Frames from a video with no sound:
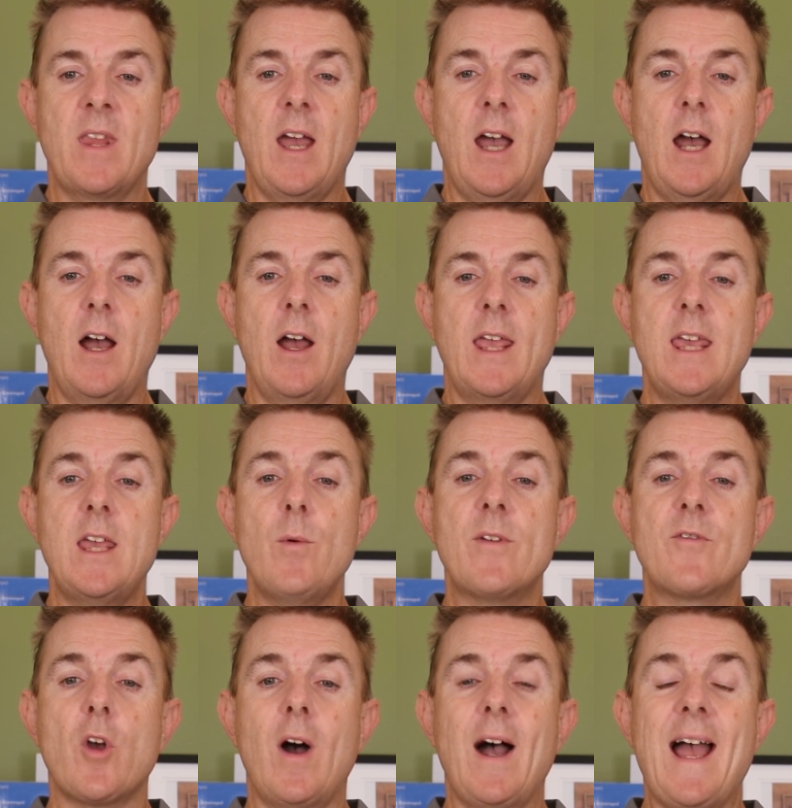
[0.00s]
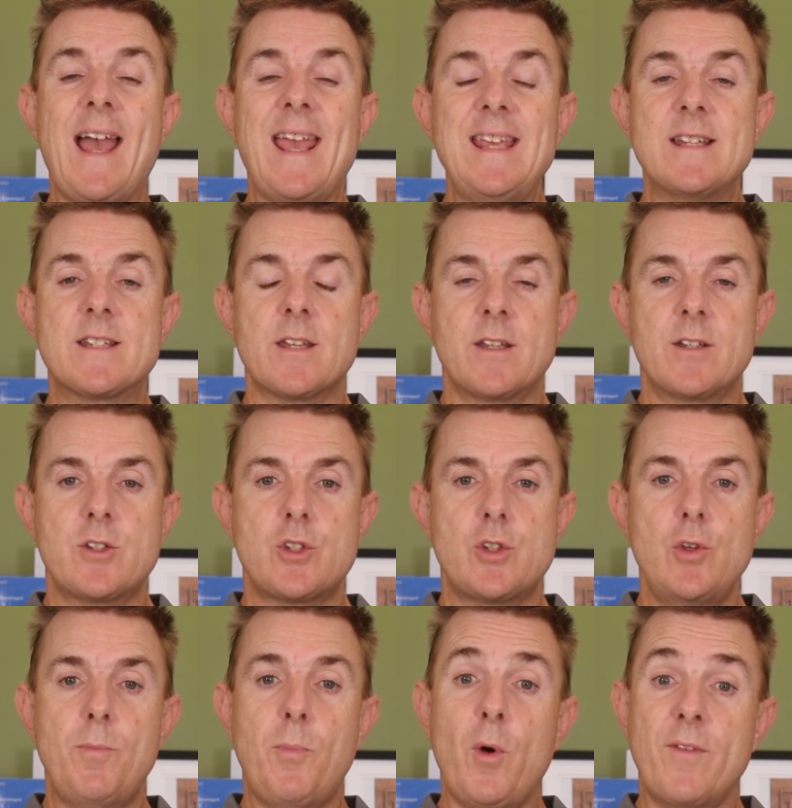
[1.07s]
Uh, here we've got eight
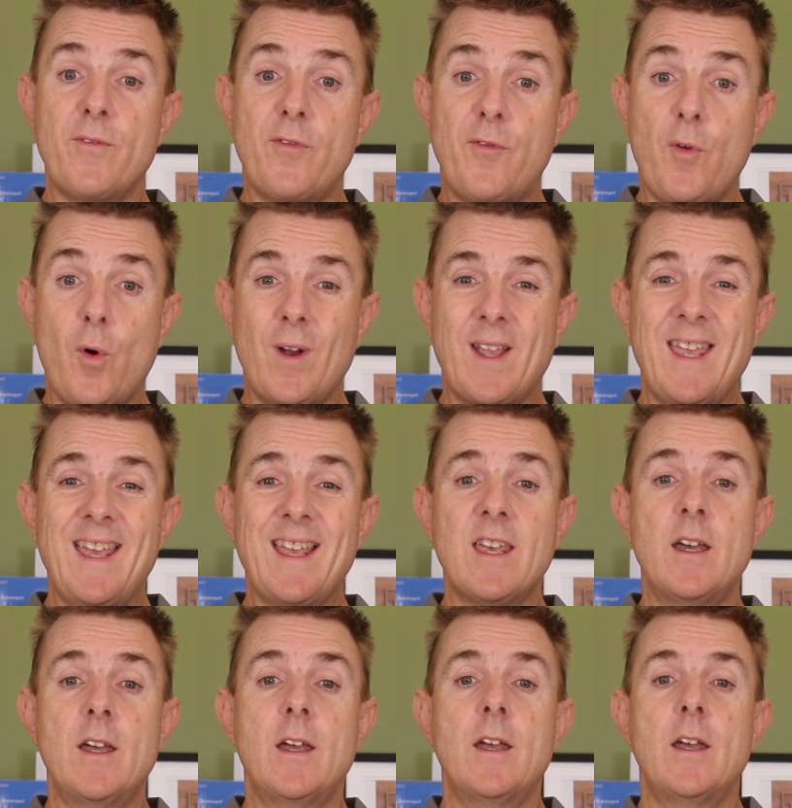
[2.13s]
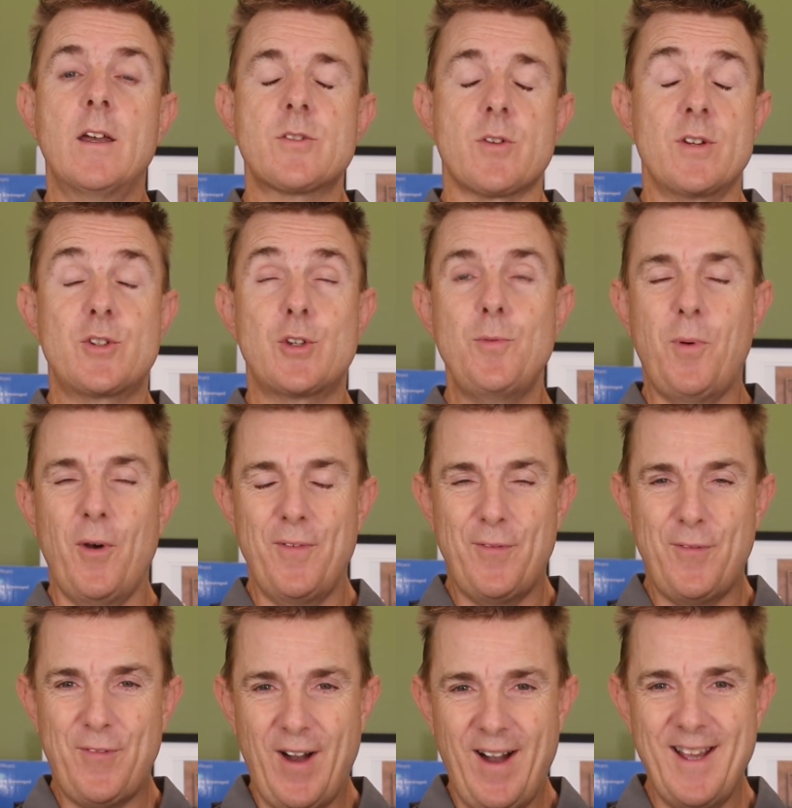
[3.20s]
2.4 gig, sorry,
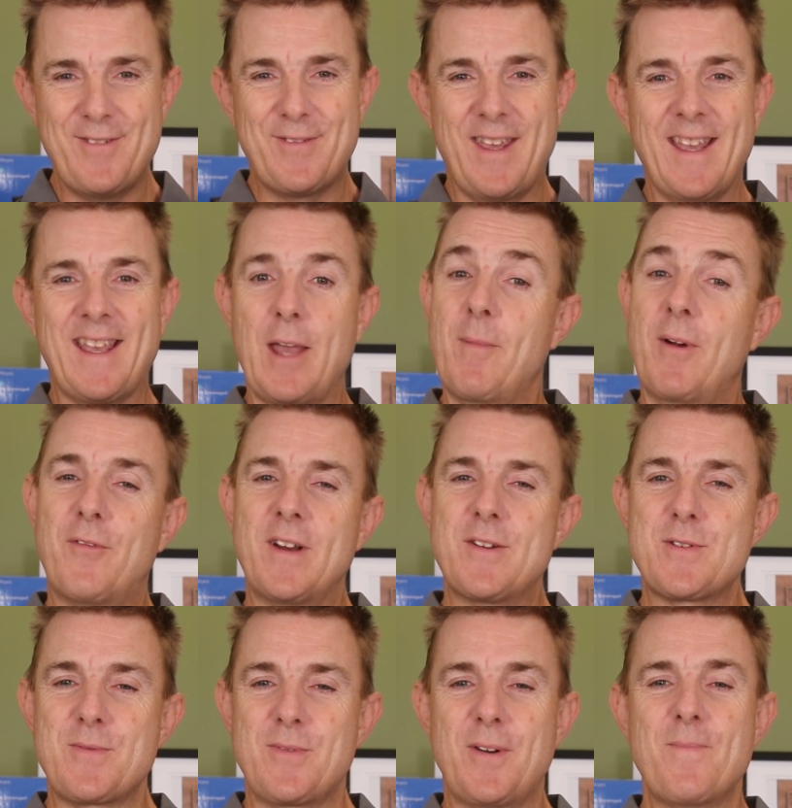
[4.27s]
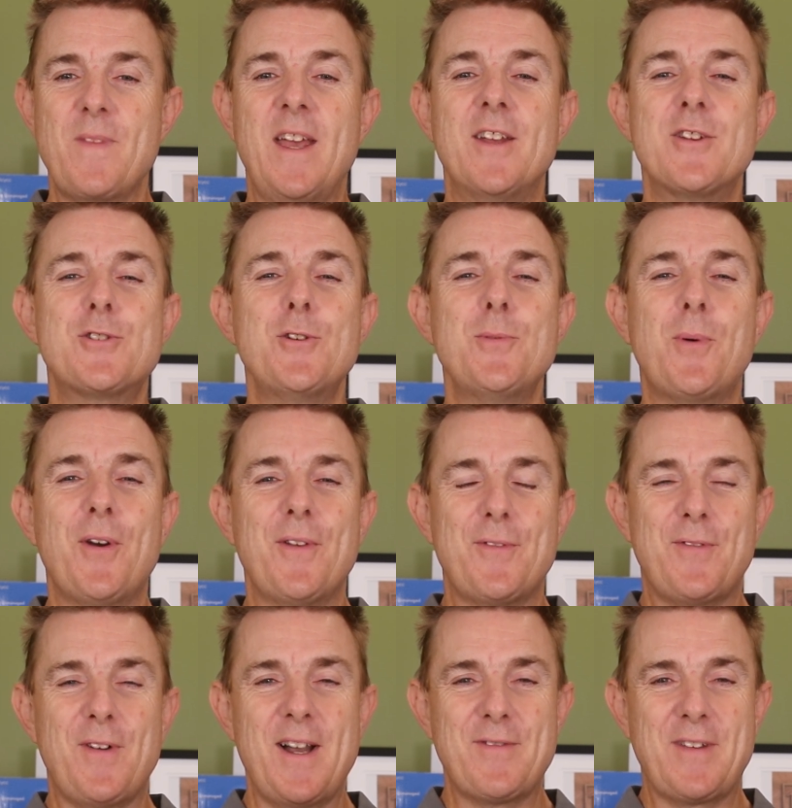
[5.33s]
2.5 gig, get my frequencies wrong, 2.5
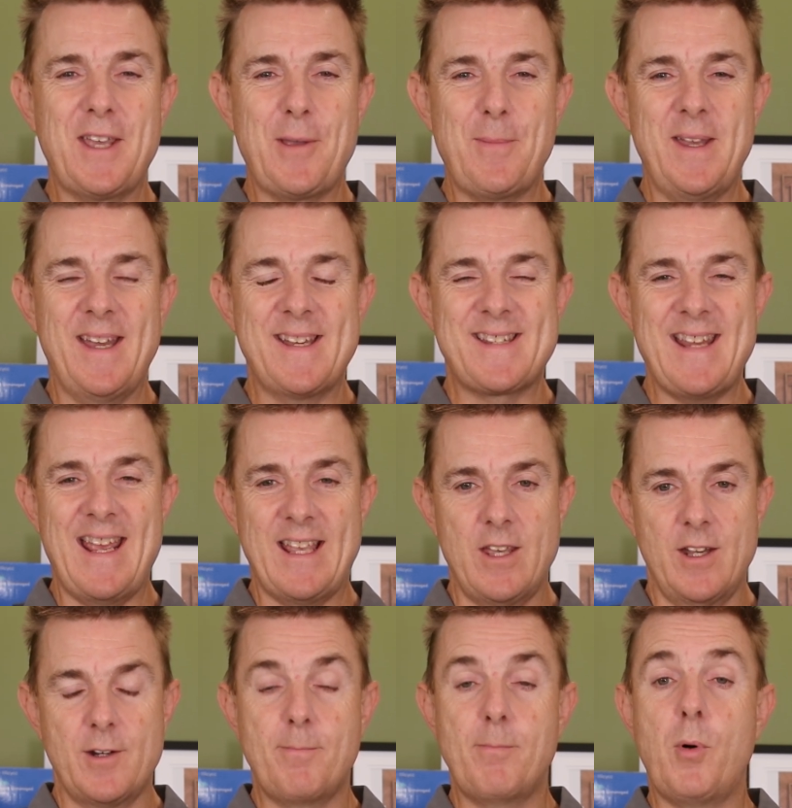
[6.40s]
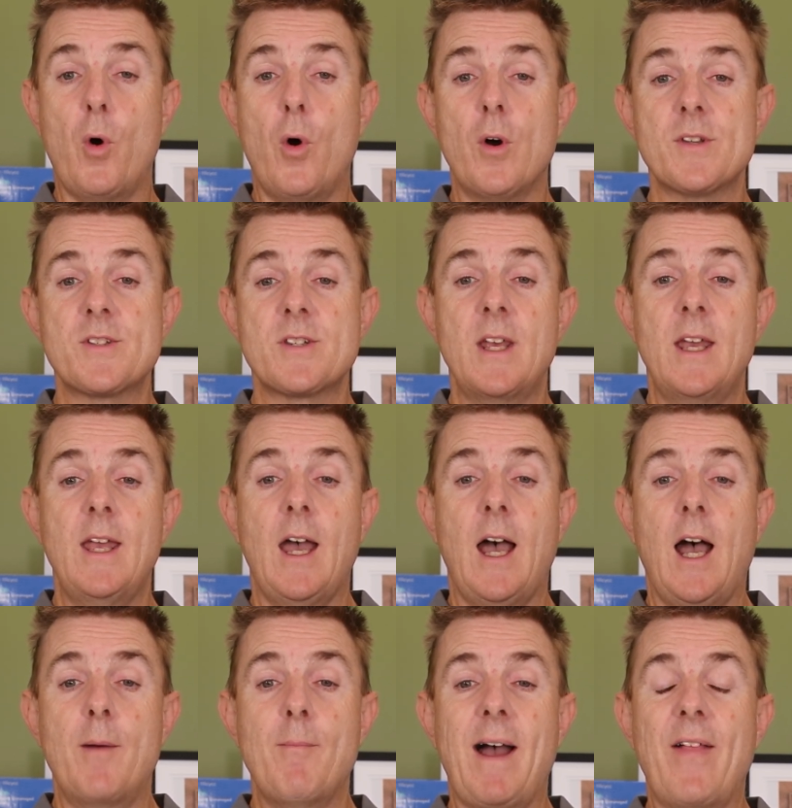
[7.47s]
gigabit a second ports.
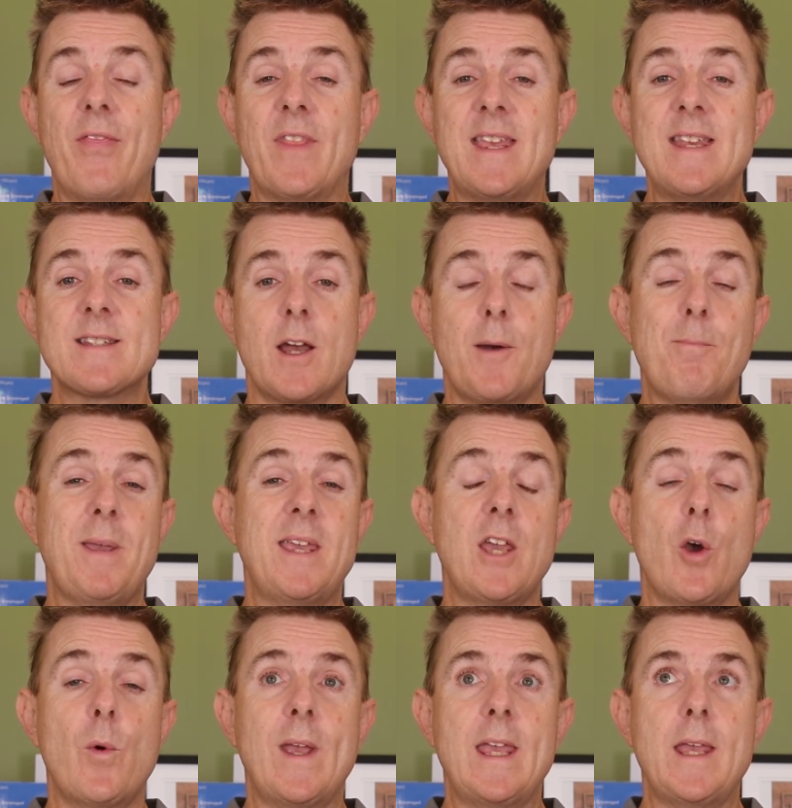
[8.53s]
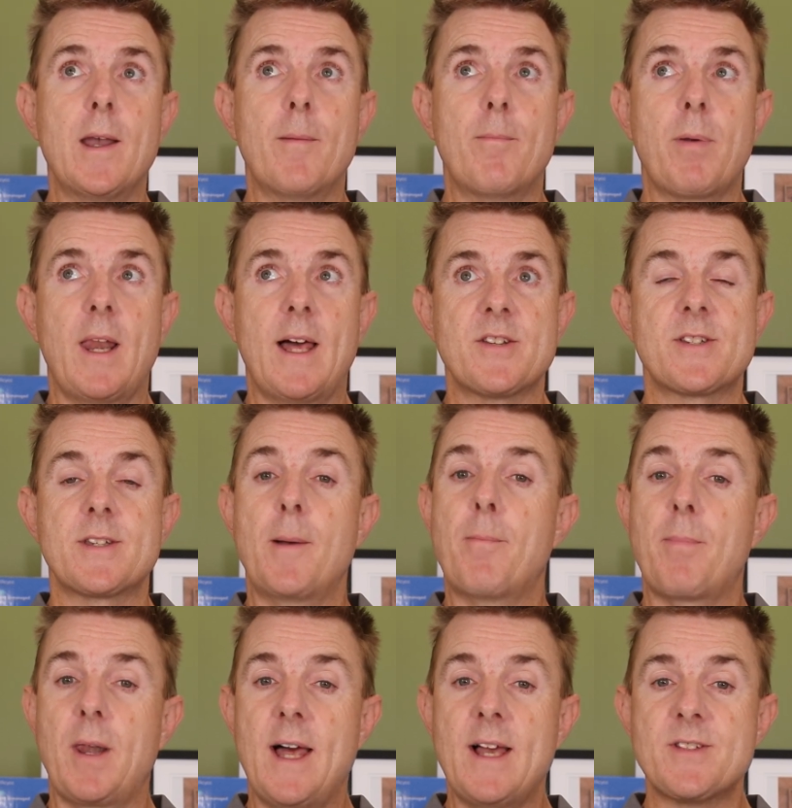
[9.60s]
Um, and these are PoE++,
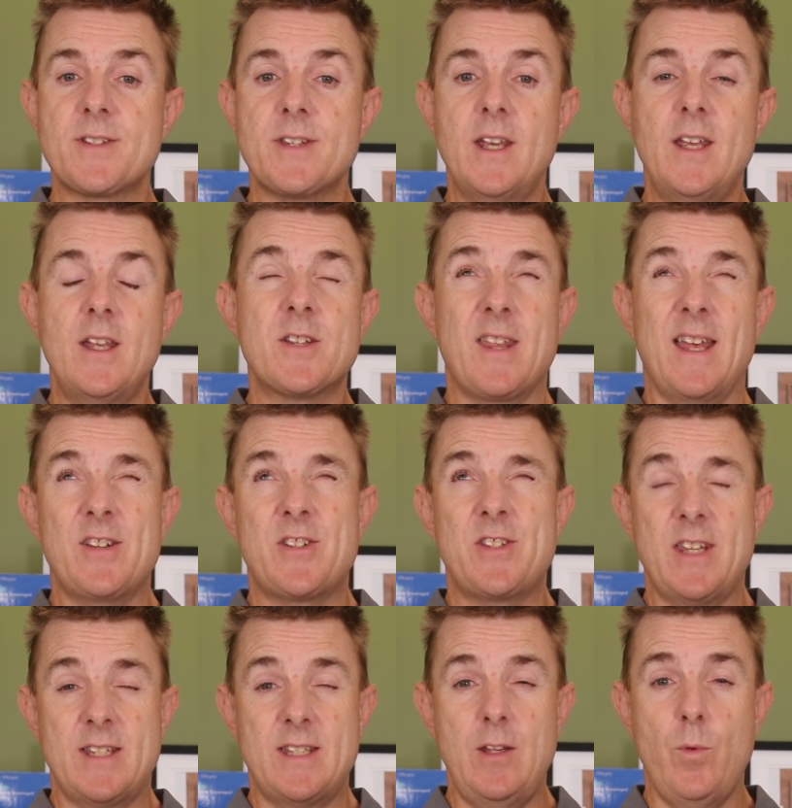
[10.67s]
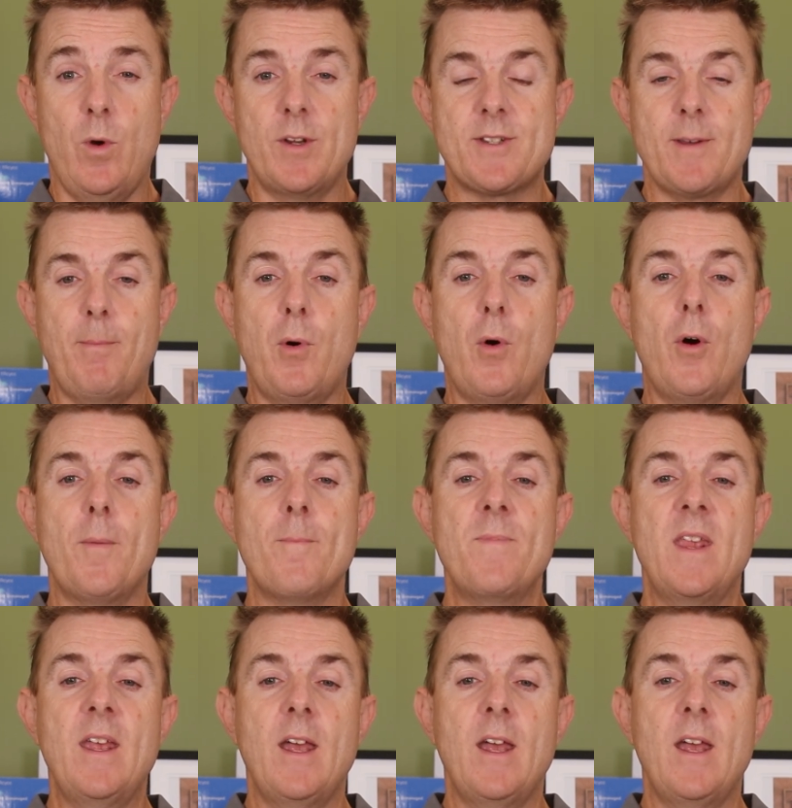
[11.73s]
so that's 60 watts a port.